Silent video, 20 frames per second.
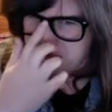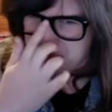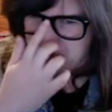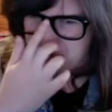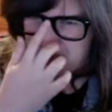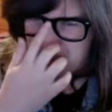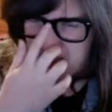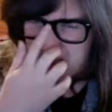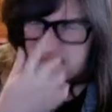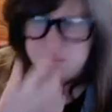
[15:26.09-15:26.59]

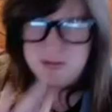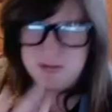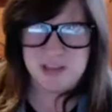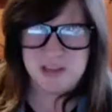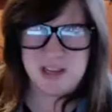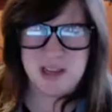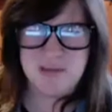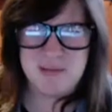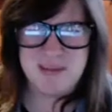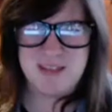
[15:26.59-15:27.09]
yeah, post
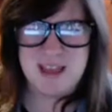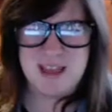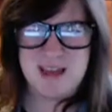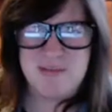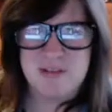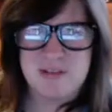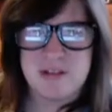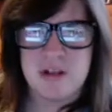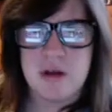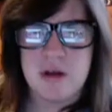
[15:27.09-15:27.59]
a comment down
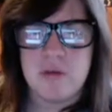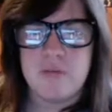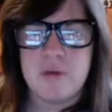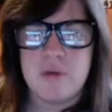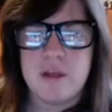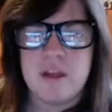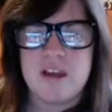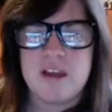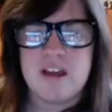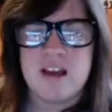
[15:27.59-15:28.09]
below of
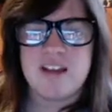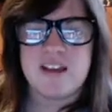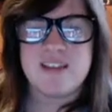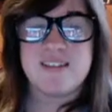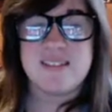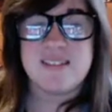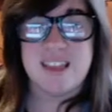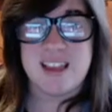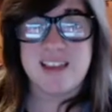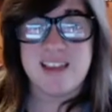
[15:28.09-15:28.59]
what you guys
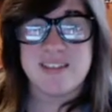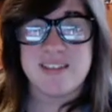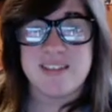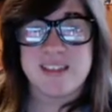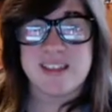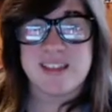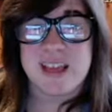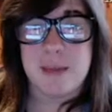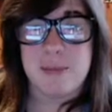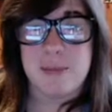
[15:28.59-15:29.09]
think of
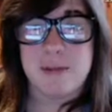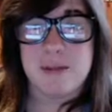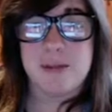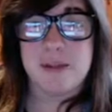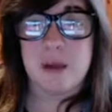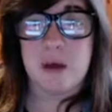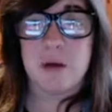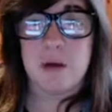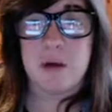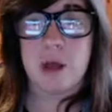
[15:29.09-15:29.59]
this
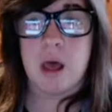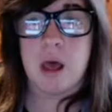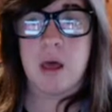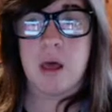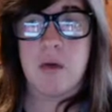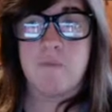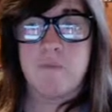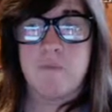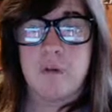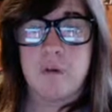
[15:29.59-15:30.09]
episode.
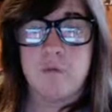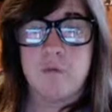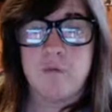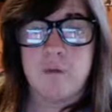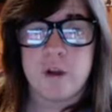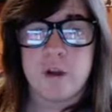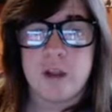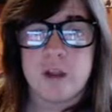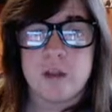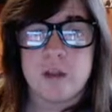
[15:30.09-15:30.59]
Uh, feel
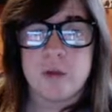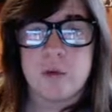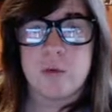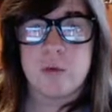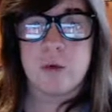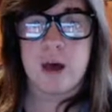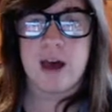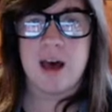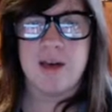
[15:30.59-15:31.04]
free to um,